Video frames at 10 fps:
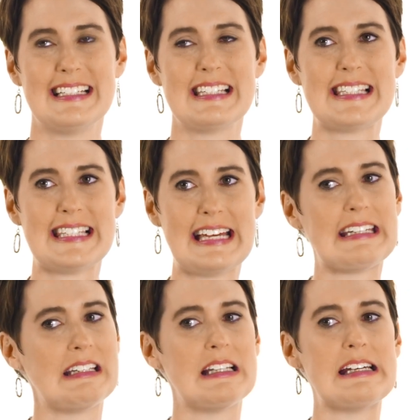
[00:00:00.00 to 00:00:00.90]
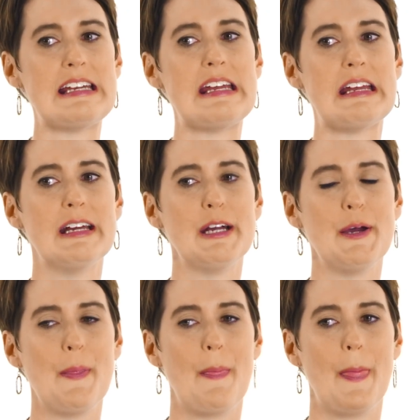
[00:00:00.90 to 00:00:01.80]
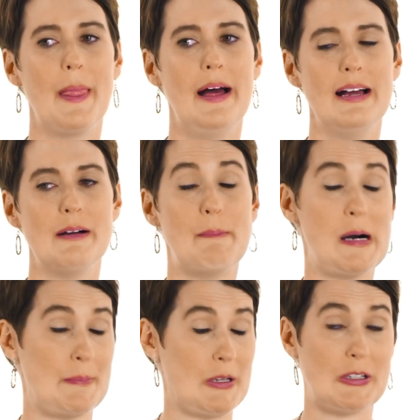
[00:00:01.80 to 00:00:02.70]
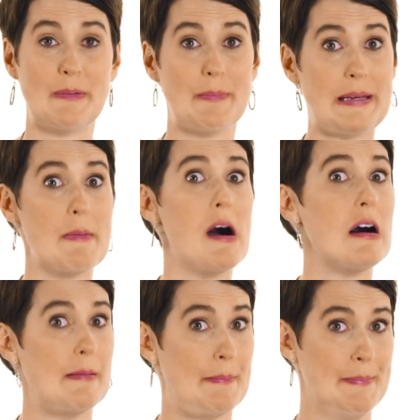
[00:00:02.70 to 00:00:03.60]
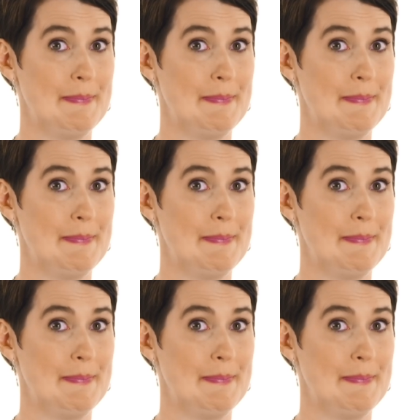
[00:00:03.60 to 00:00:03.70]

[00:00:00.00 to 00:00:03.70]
suddenly, Mom couldn't be Mom.